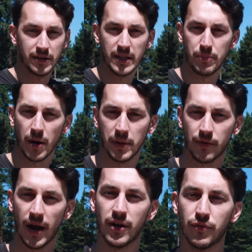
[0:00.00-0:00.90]
done in the
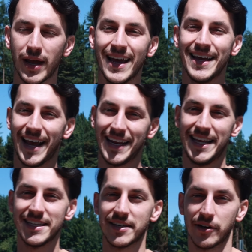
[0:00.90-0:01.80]
public right of way. And
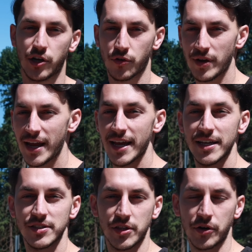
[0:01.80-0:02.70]
he's gonna create
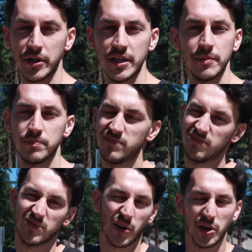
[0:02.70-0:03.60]
his
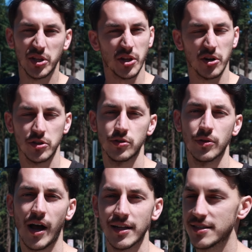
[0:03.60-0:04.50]

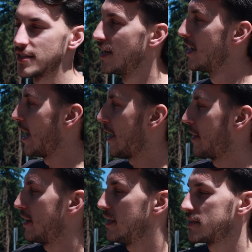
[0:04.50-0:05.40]
32 lots.
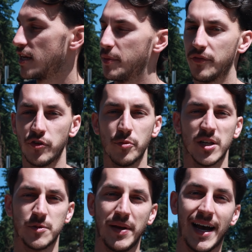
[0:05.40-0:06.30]
And then he's gonna be a few
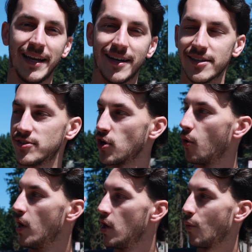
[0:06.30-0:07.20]
months behind us.
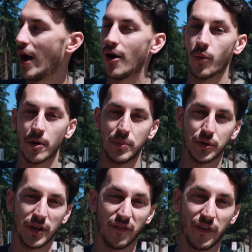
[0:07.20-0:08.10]
So while we're
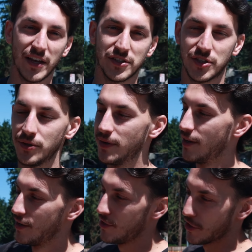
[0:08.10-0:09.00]
building phase 2,
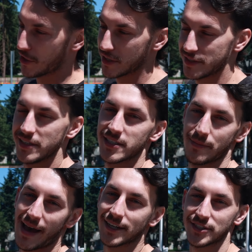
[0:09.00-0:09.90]
you're gonna see
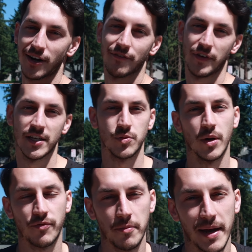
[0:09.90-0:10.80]
some action on phase
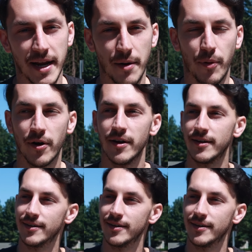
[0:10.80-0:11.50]
1 for my neighbor.